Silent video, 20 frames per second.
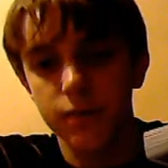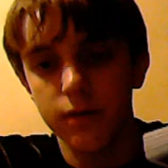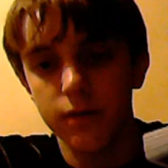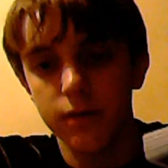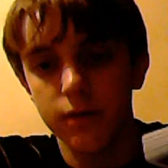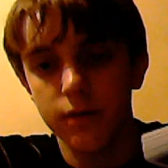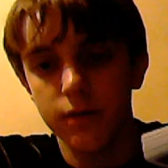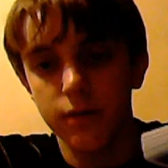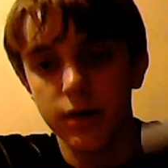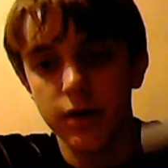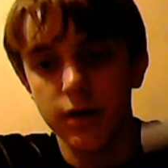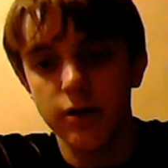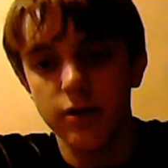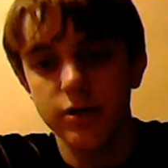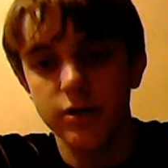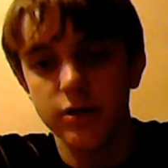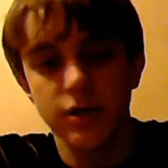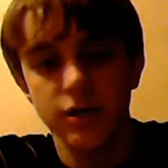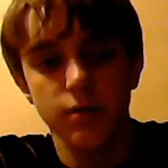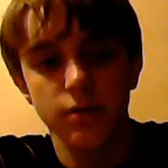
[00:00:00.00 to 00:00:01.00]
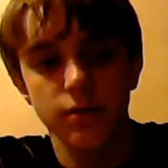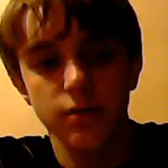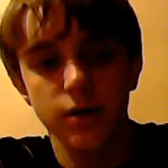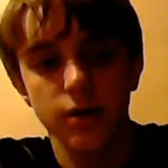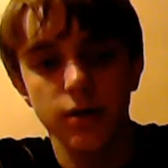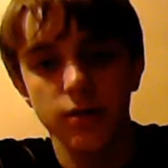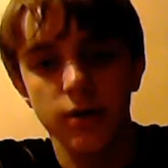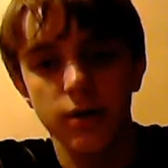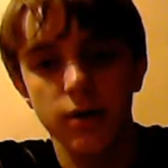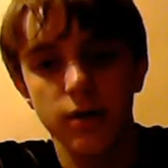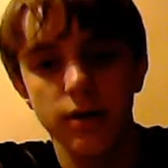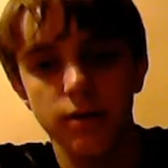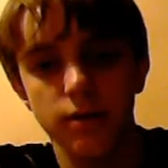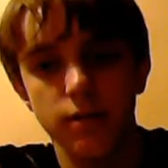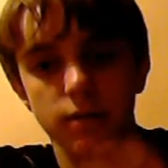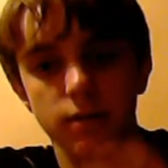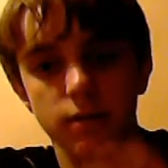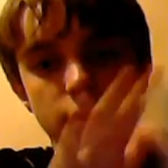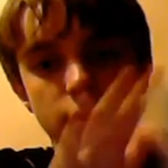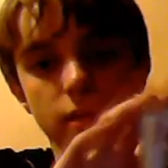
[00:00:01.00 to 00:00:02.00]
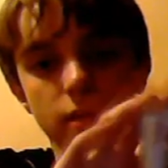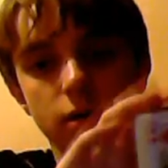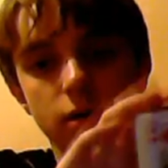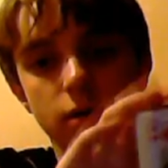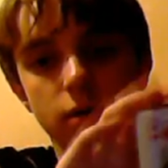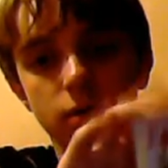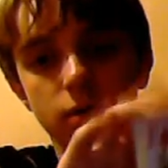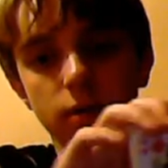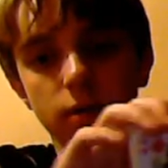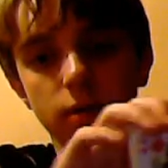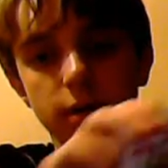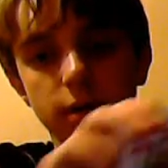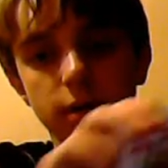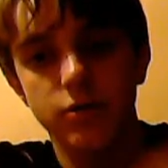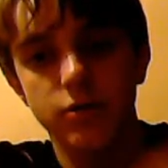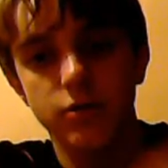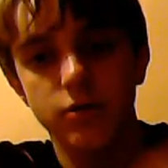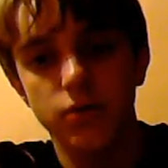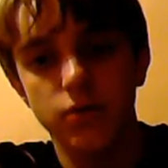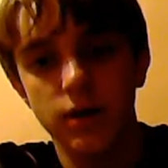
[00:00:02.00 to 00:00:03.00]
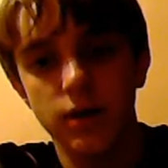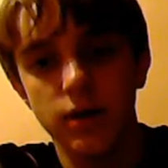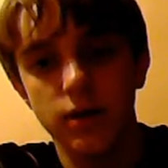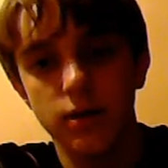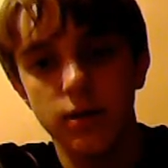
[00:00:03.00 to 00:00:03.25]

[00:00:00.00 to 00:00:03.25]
Okay, you can see right in between